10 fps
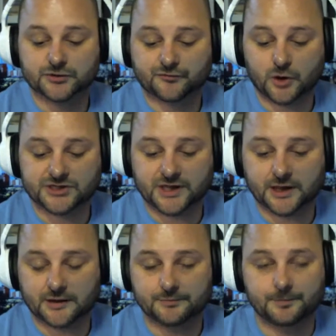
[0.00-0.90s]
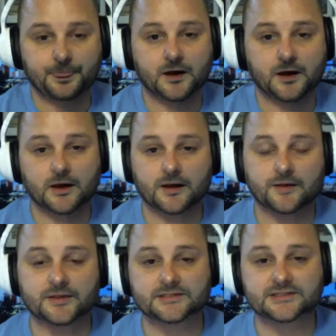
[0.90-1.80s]
first game.
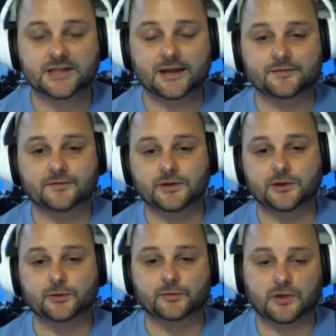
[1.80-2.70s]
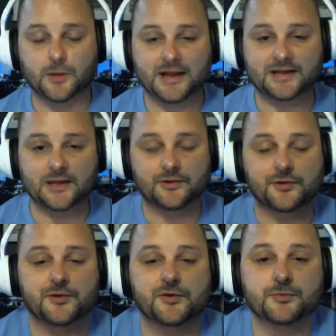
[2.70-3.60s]
And then just kind of, come back down to
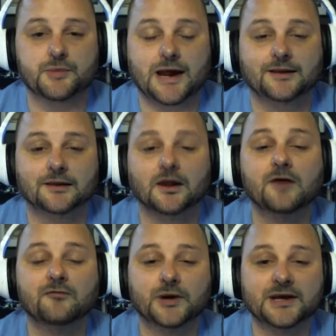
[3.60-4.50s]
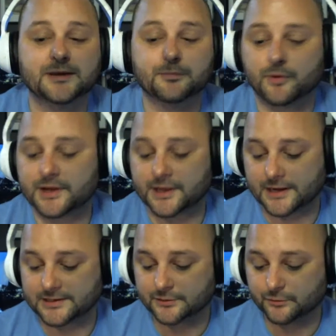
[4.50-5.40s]
earth. But I love what he can bring. And
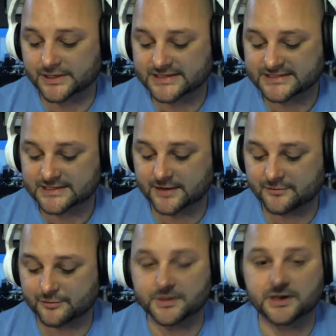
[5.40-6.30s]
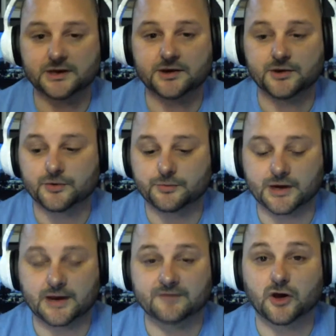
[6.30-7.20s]
I didn't really see that from the get-go.
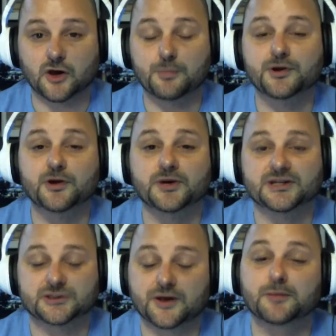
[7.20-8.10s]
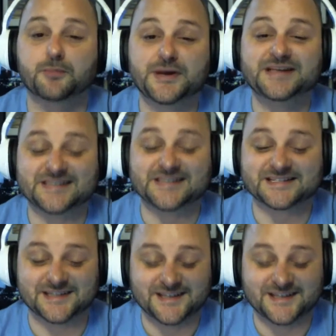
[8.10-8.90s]
But I saw it pretty quick starting in preseason.